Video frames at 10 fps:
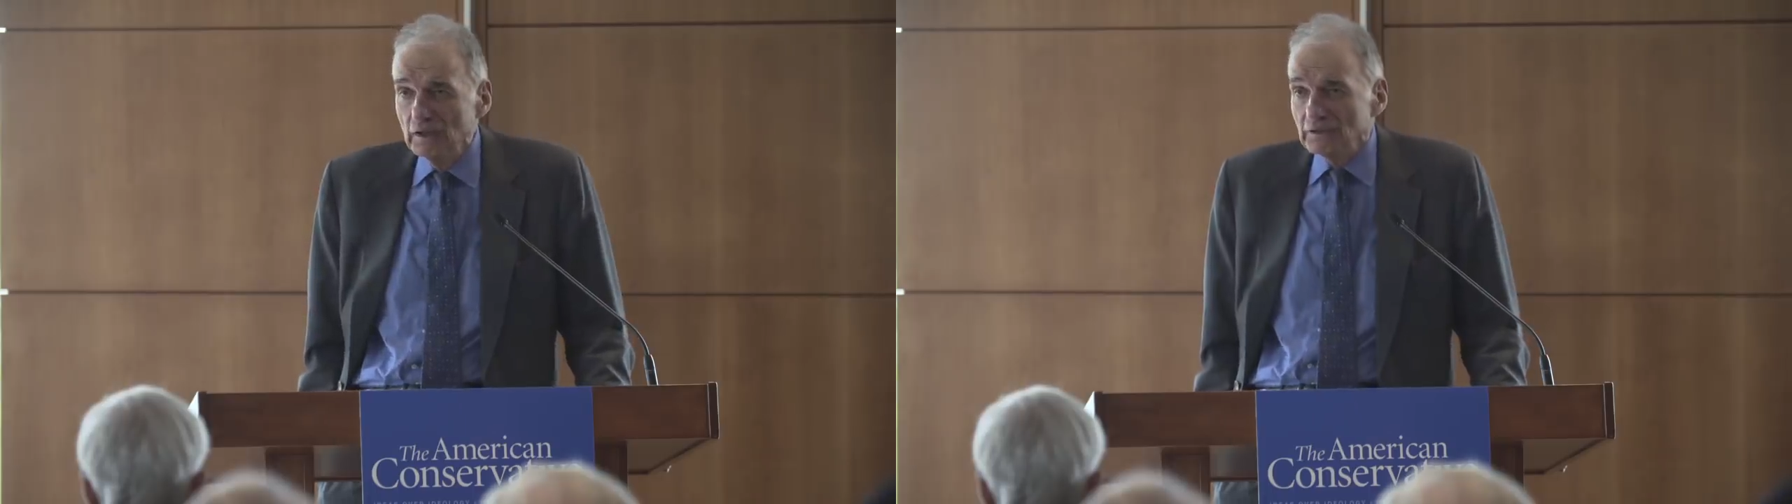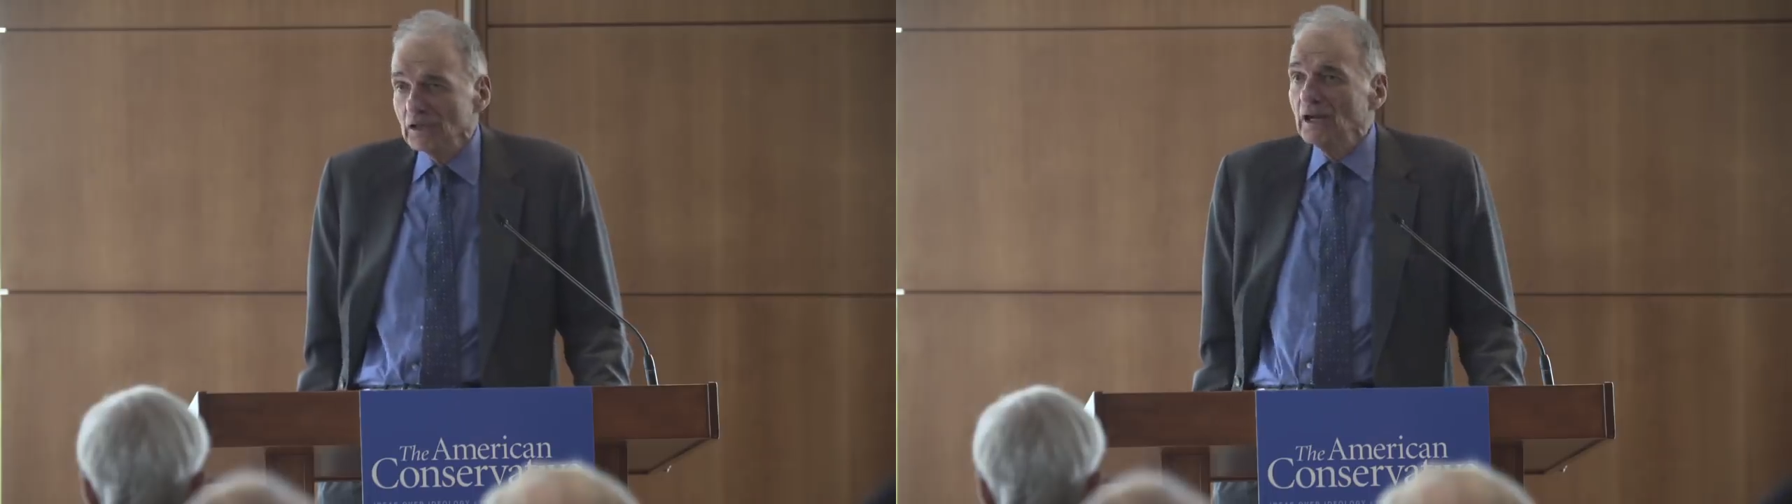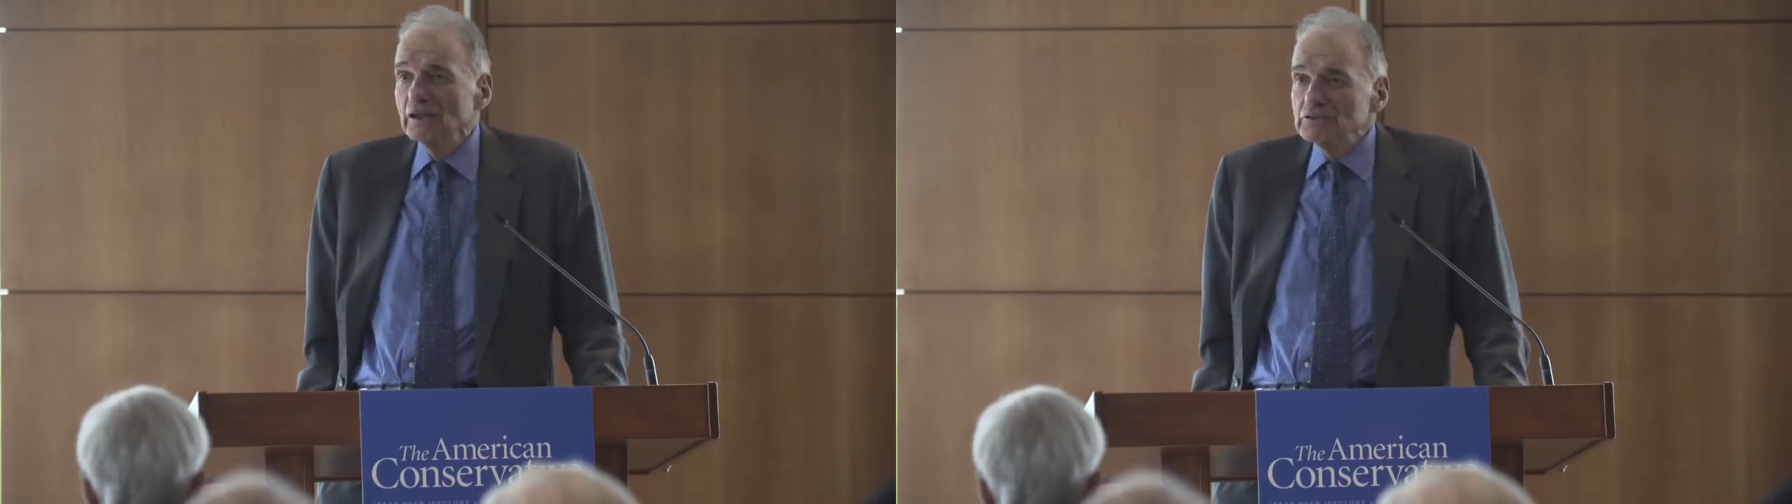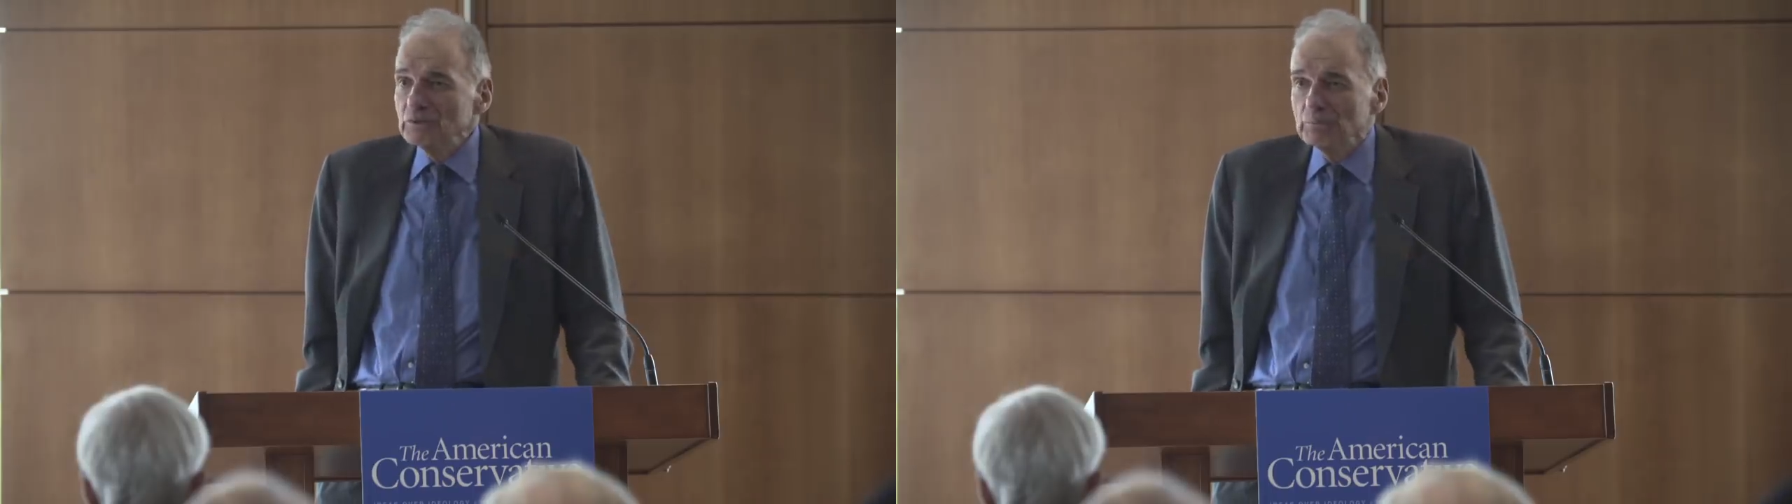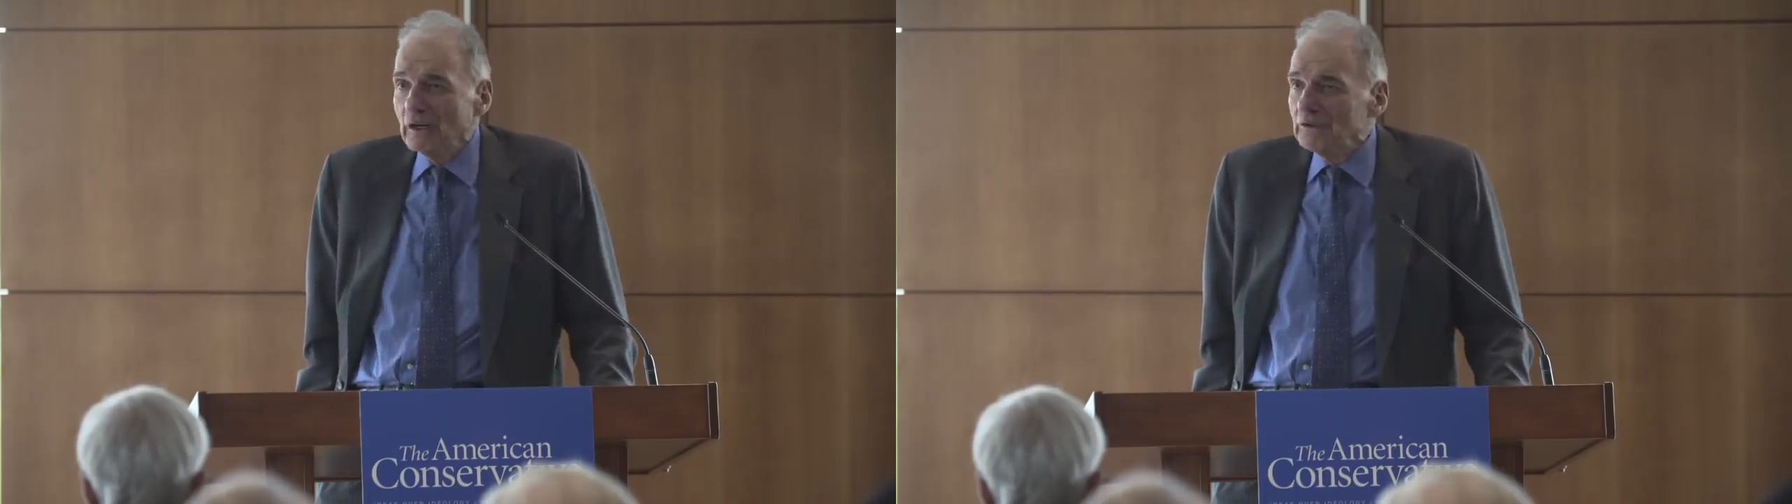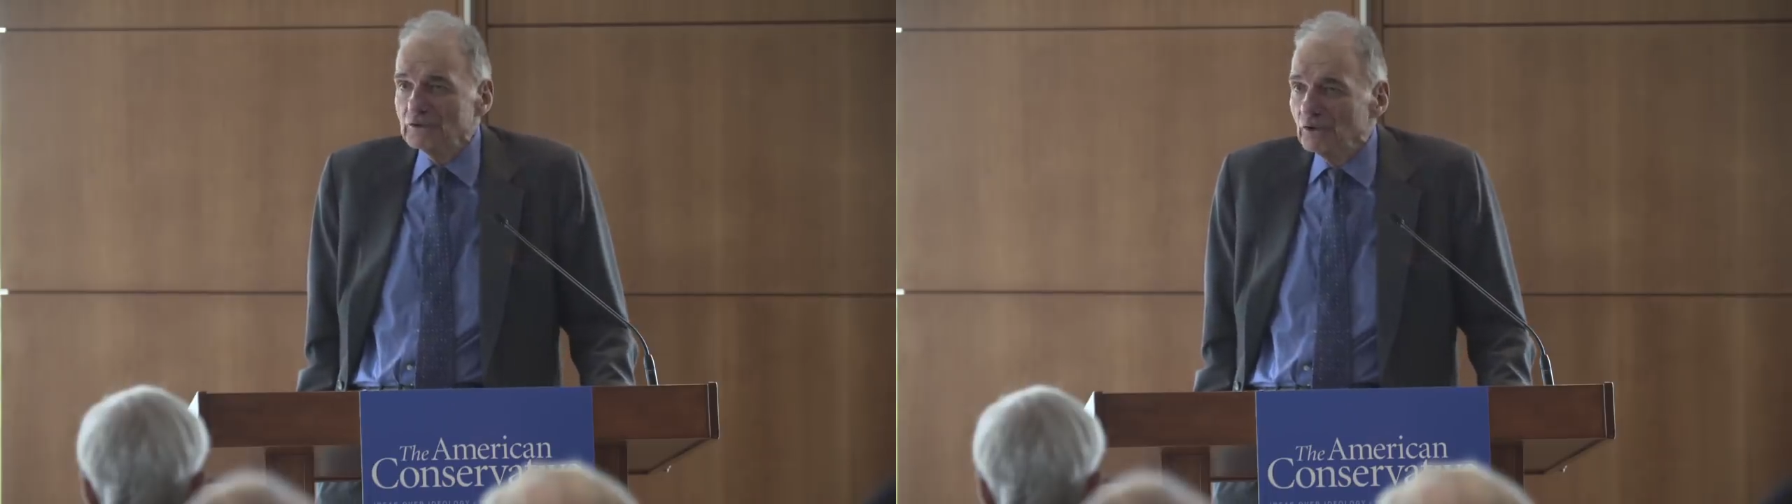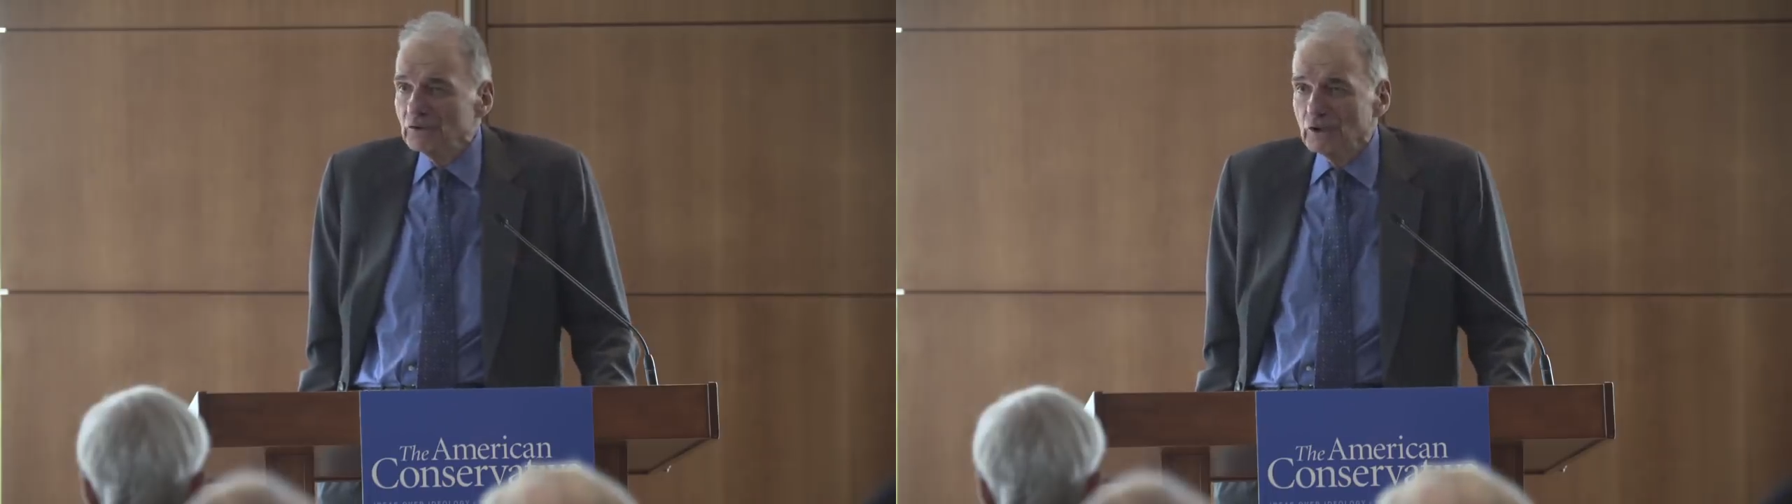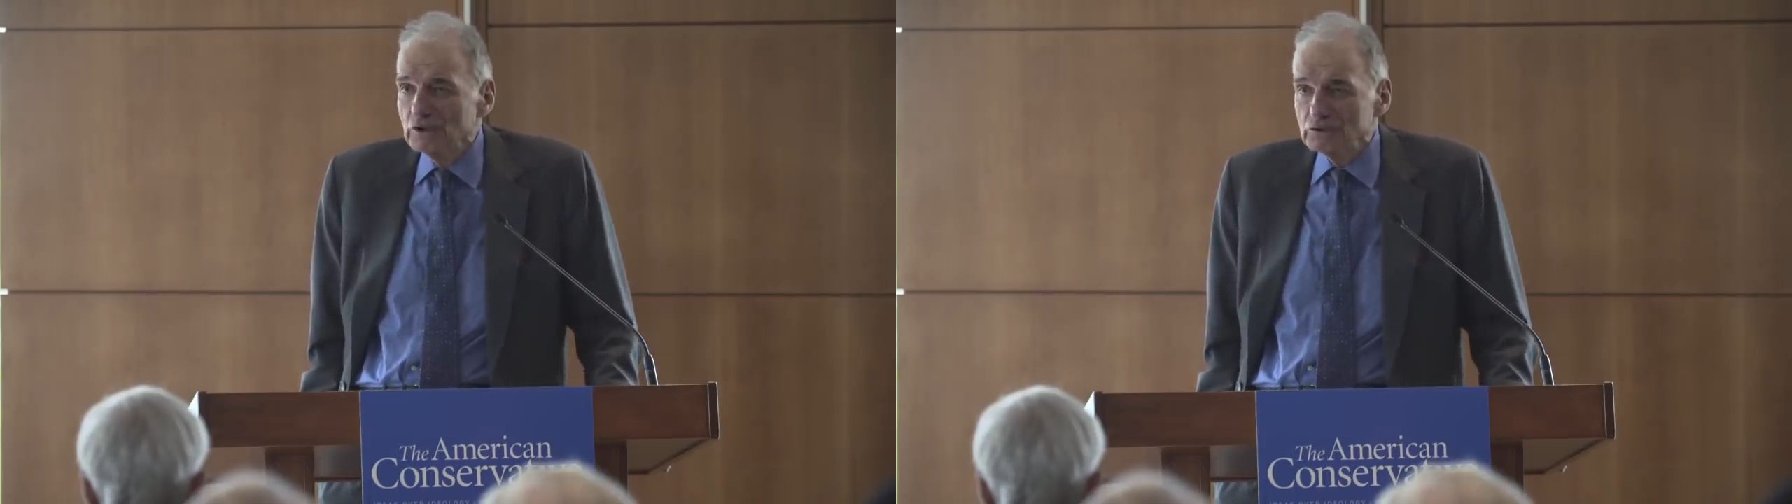the largest bar
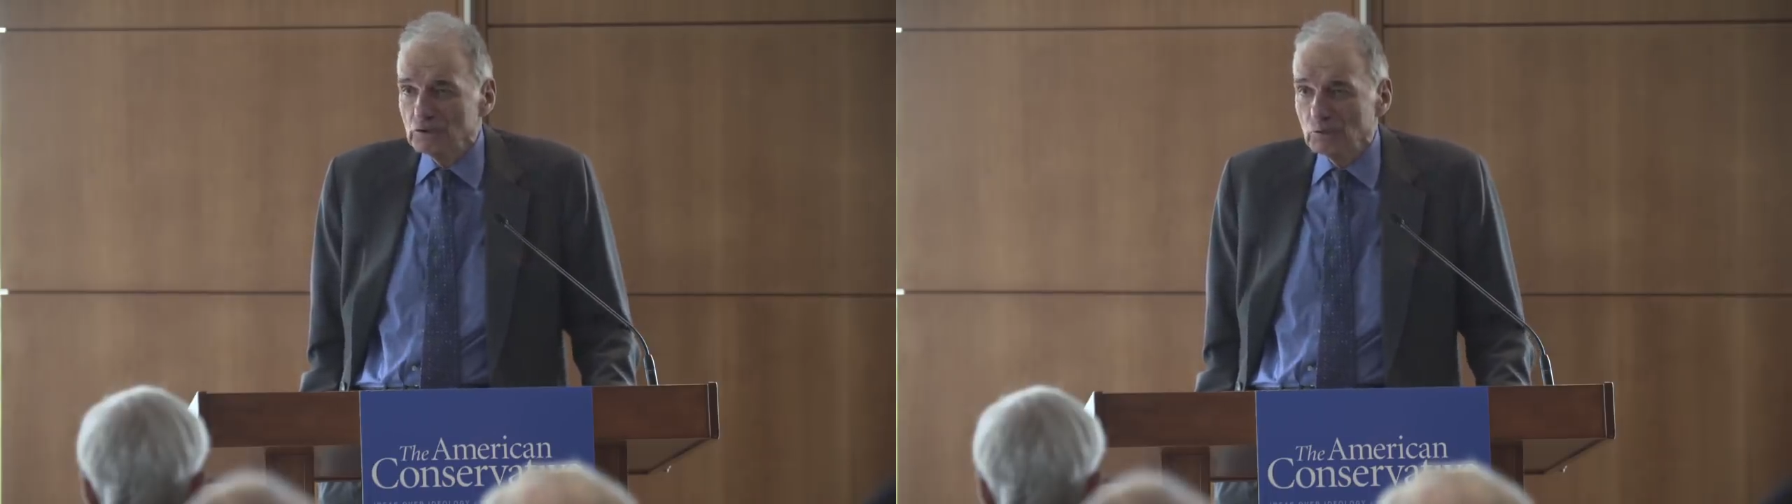association in